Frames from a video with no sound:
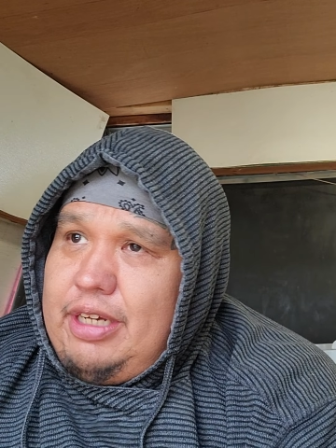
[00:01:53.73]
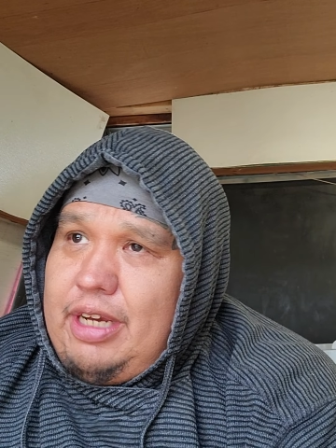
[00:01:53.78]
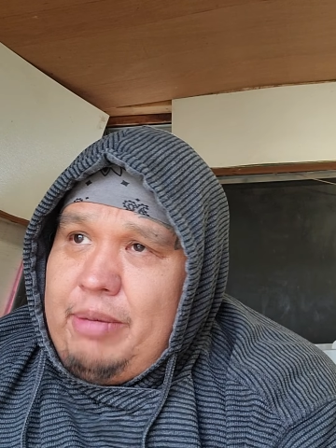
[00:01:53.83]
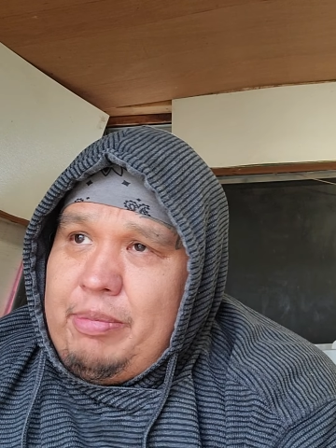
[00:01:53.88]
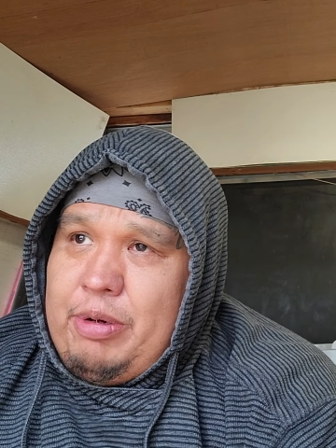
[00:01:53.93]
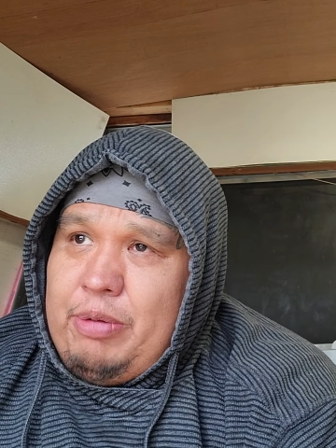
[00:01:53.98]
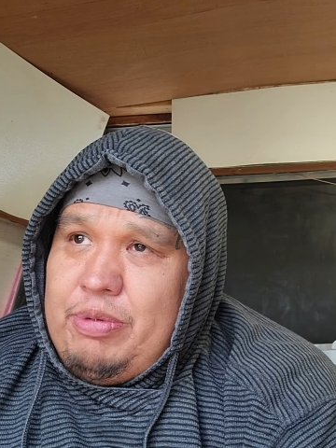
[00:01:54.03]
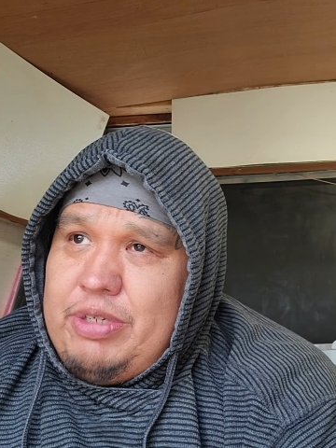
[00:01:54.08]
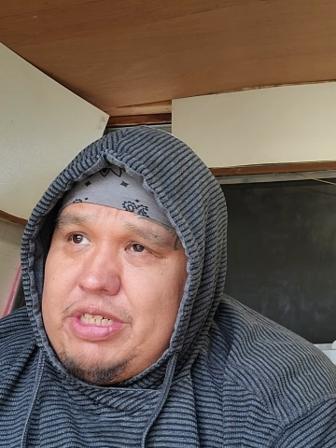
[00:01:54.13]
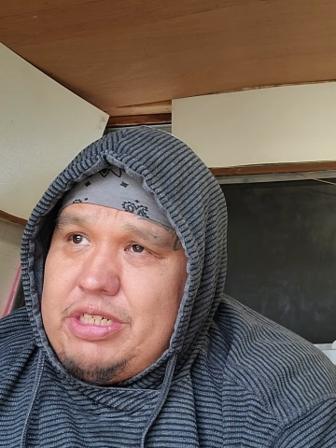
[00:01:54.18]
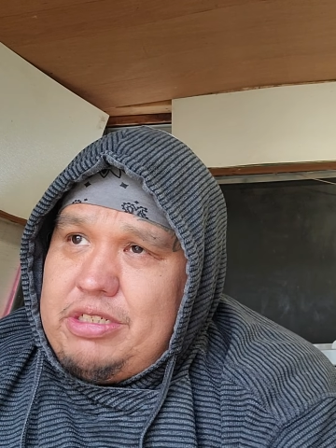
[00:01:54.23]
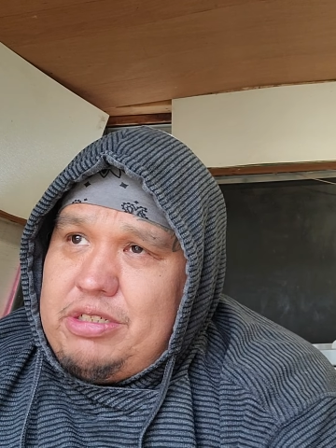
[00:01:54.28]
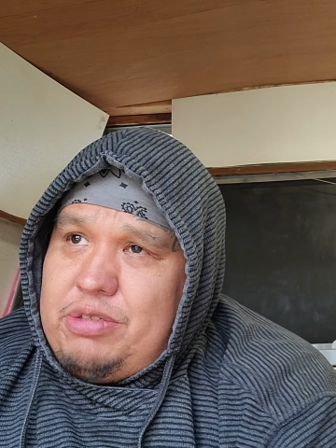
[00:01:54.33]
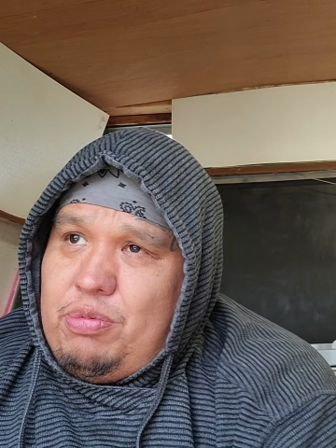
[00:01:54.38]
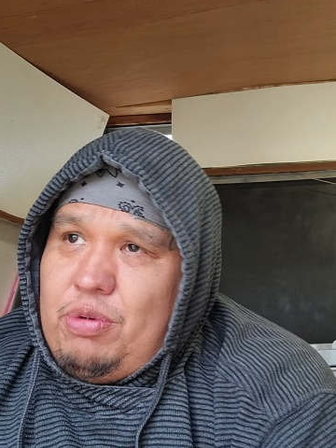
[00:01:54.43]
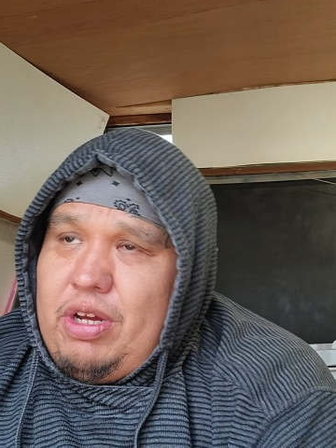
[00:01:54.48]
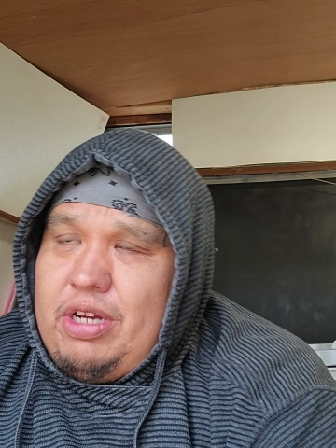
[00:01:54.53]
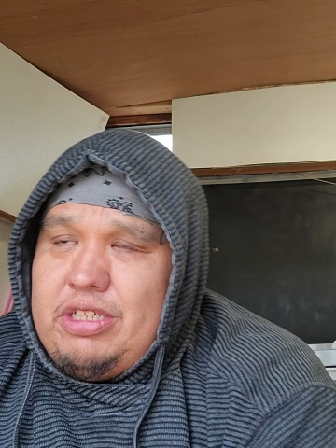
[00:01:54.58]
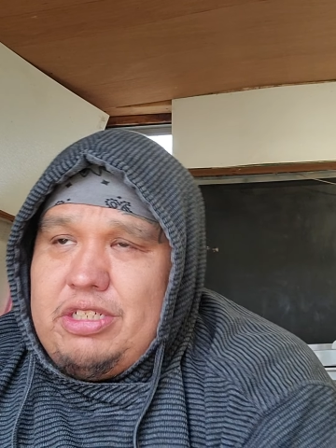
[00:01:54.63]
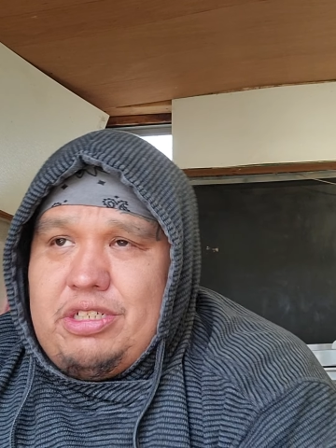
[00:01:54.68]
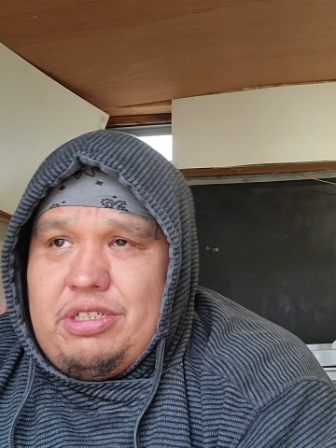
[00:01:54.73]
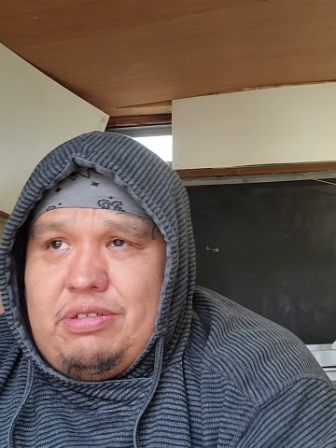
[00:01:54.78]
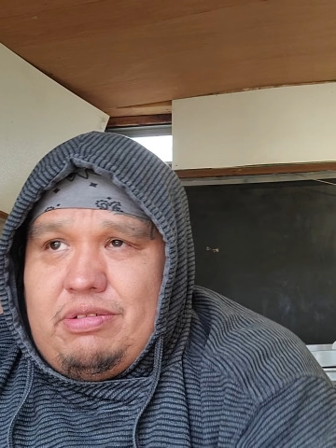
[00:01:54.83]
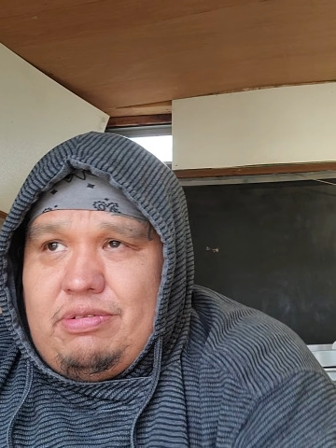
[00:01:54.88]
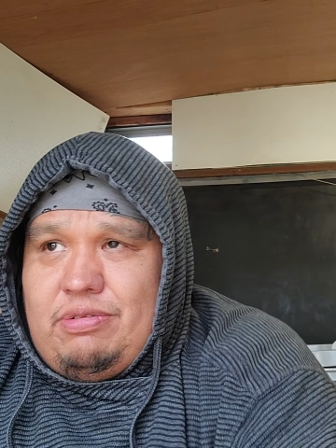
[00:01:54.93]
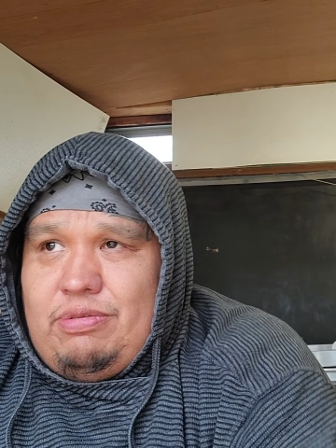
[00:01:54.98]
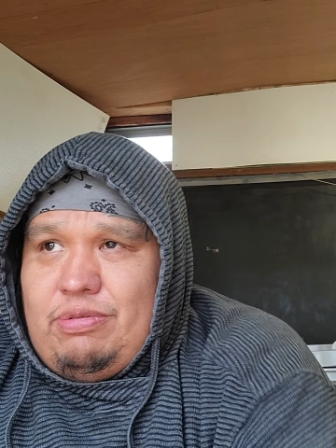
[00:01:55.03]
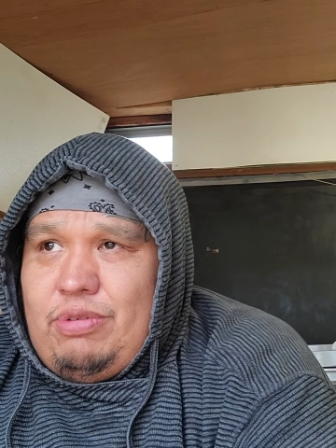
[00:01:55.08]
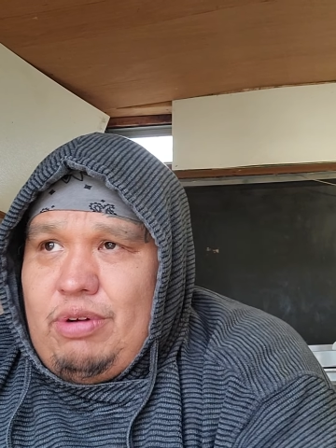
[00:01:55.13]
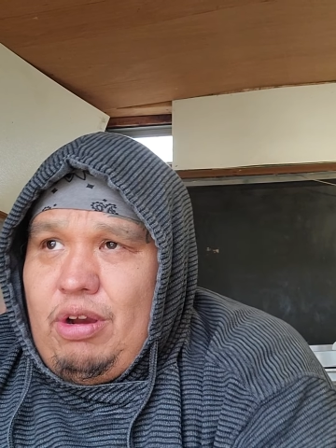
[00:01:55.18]
i mean we just watched
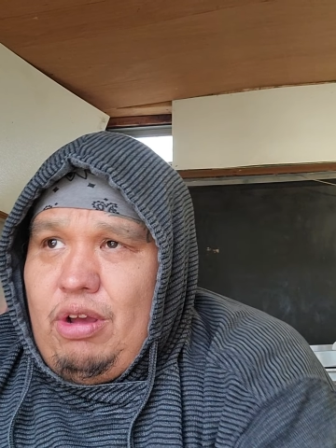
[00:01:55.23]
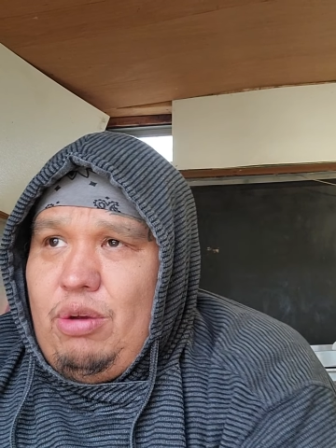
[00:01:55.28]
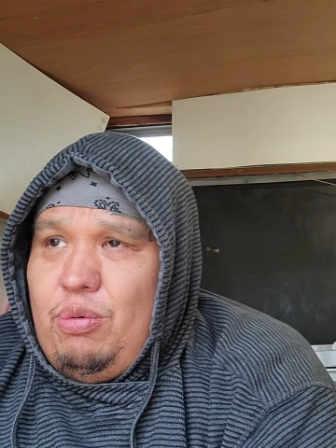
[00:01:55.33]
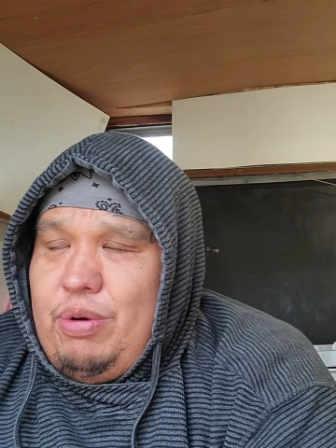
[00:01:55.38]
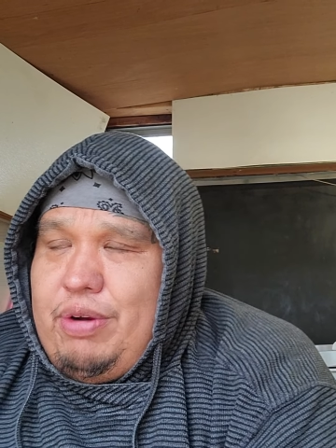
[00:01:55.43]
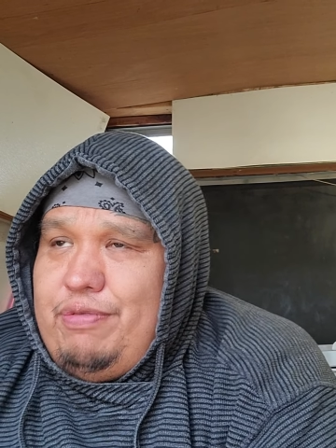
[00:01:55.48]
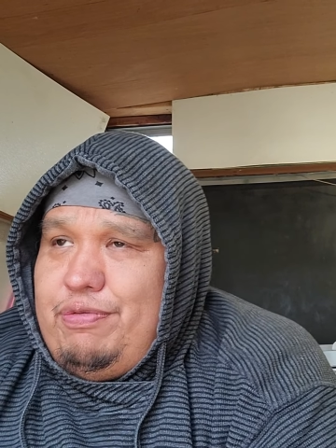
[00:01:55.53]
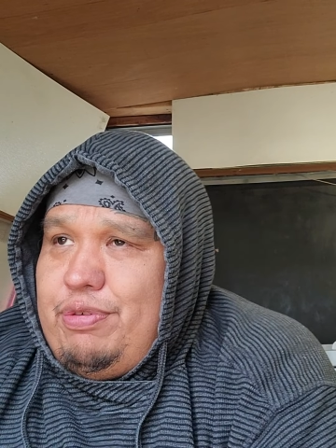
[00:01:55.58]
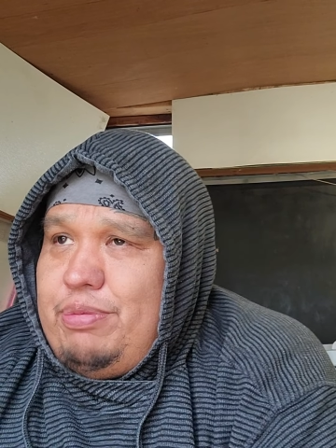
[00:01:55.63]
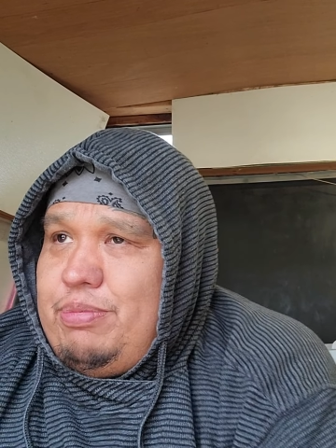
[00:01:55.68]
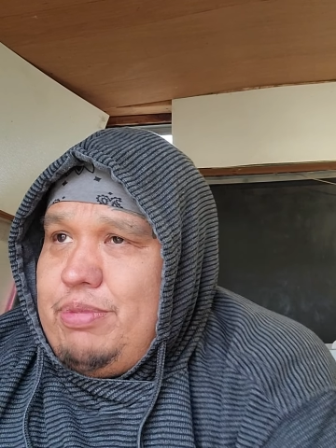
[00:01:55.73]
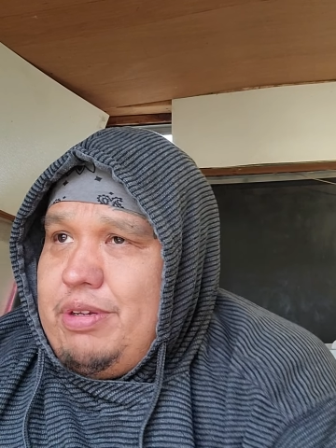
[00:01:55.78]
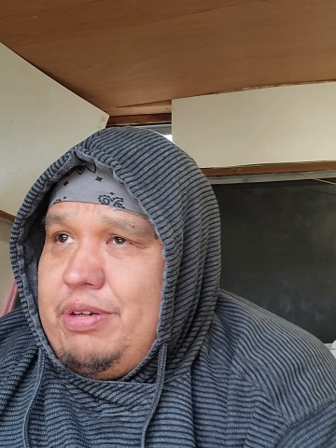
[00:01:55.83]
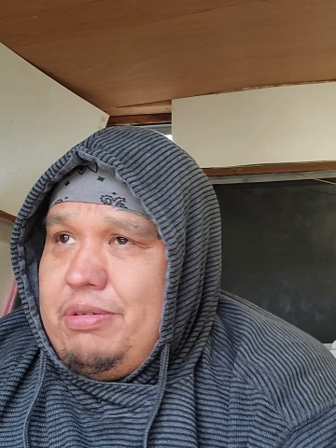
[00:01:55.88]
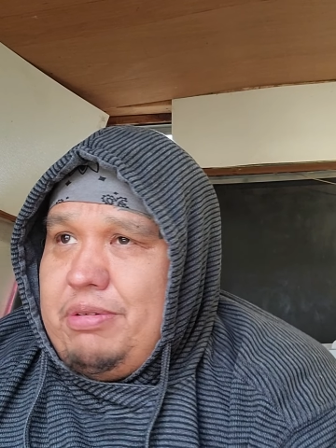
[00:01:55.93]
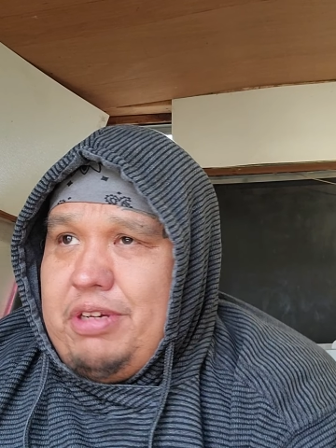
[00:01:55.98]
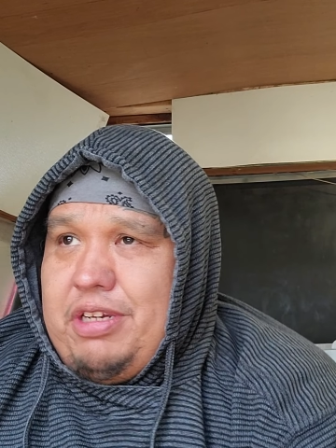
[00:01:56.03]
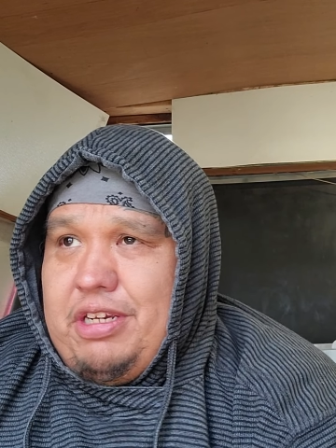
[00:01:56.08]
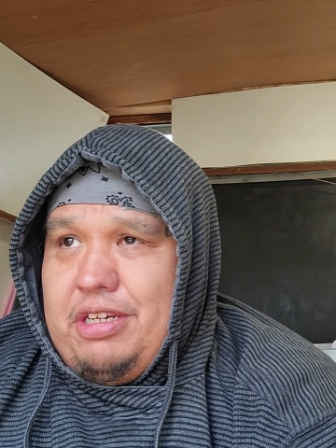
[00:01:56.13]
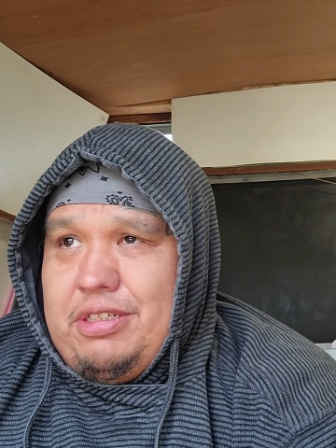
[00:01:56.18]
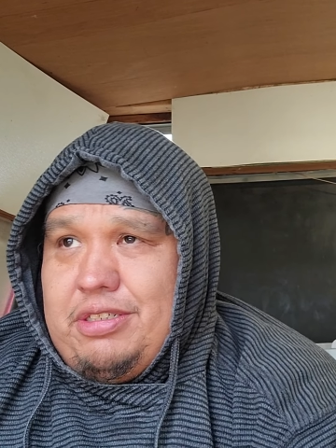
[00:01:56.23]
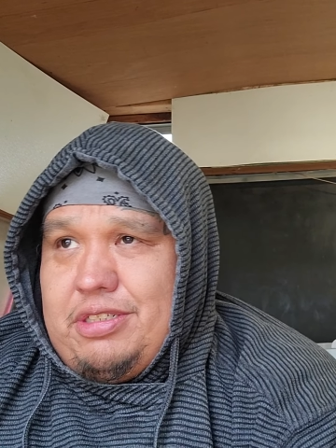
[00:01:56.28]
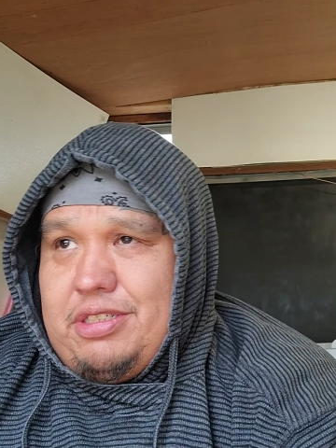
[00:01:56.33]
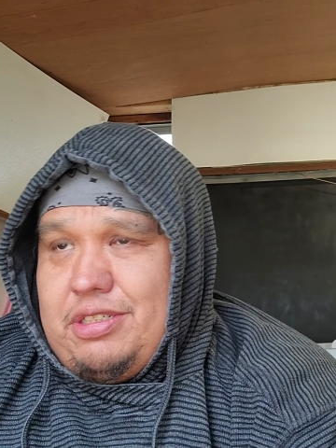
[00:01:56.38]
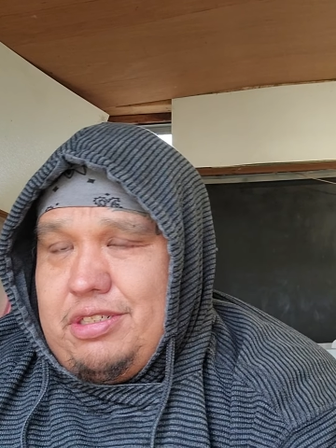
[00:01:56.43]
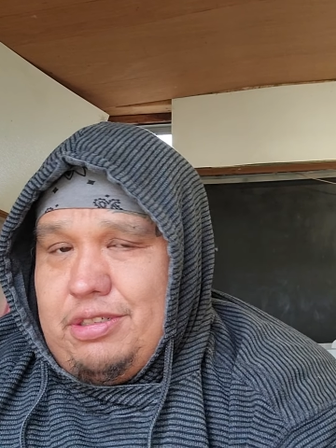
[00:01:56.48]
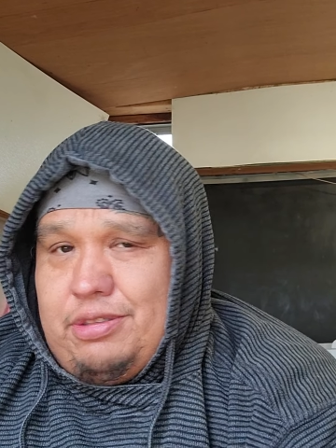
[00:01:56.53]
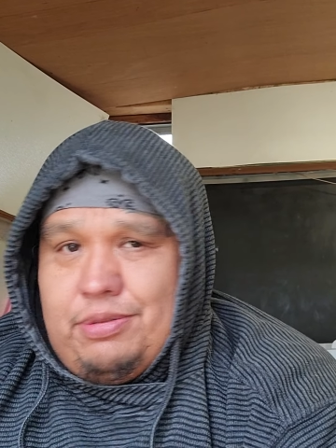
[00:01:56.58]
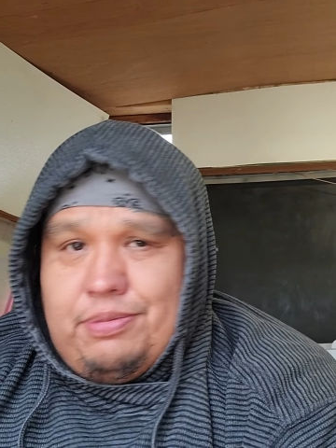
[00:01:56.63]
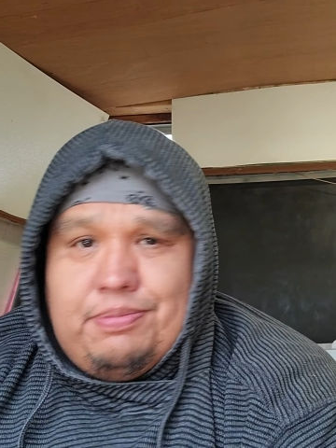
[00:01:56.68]
we all went from little
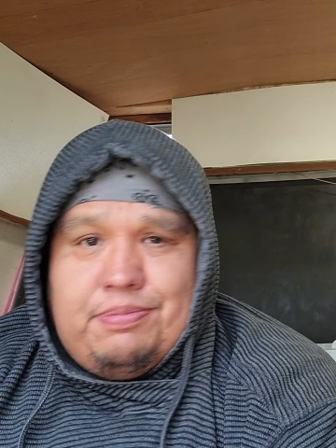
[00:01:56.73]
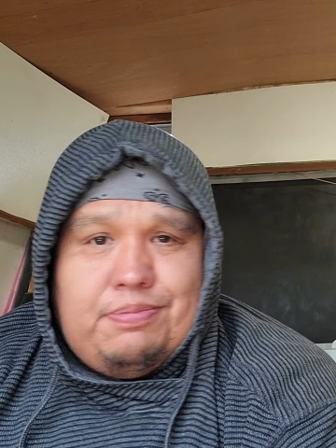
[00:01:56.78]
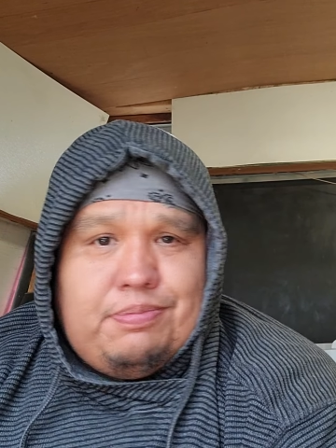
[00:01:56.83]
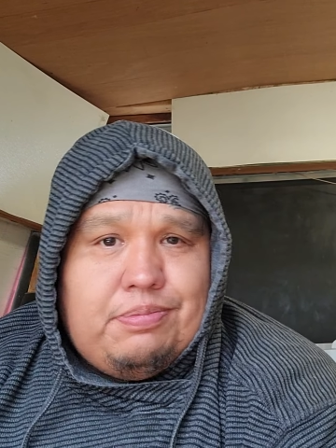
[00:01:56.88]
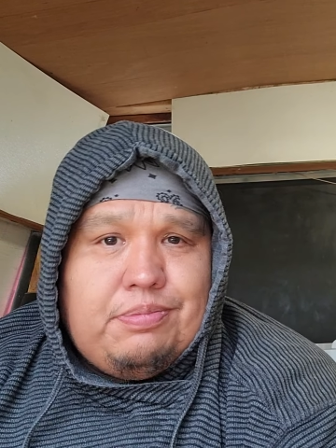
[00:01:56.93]
kids to